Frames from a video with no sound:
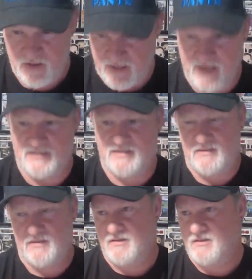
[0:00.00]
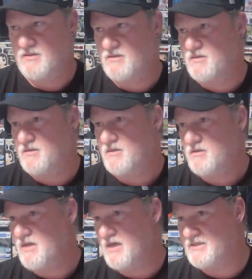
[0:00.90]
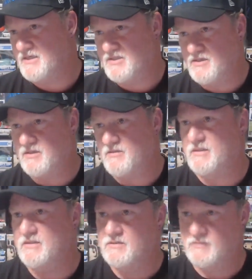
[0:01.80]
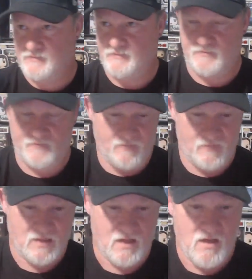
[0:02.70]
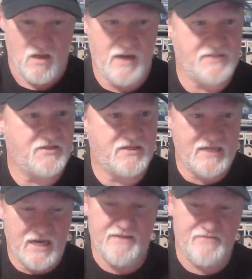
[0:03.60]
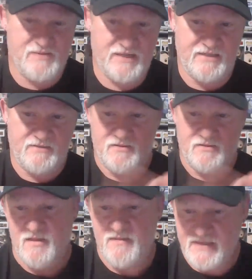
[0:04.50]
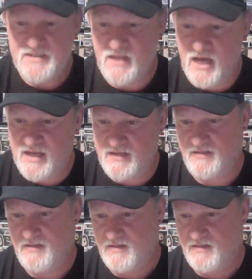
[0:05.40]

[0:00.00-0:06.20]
Yes. Yes, I certainly will. All right, so good night, everybody. Thanks a lot.